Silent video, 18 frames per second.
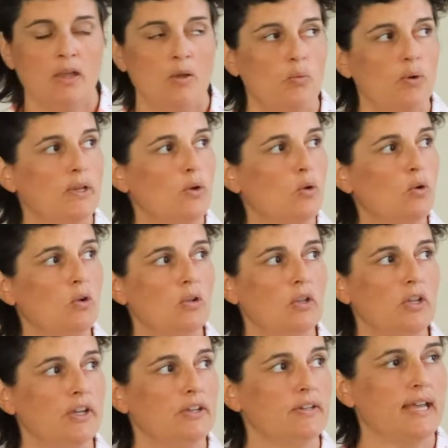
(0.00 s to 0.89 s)
We all
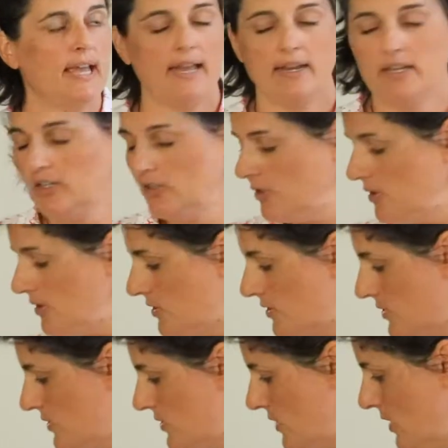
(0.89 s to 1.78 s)
learned how to
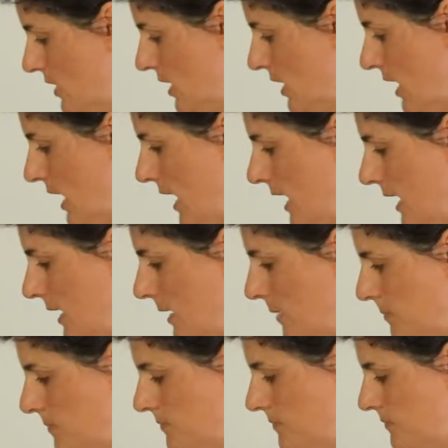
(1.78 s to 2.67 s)
use
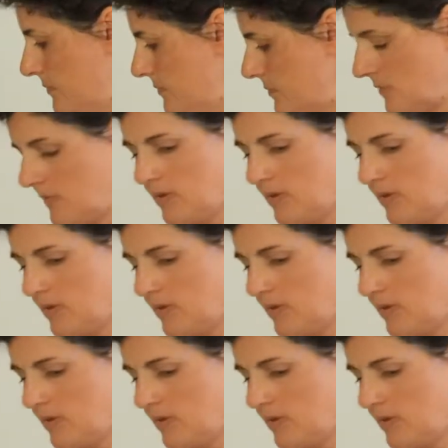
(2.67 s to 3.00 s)
all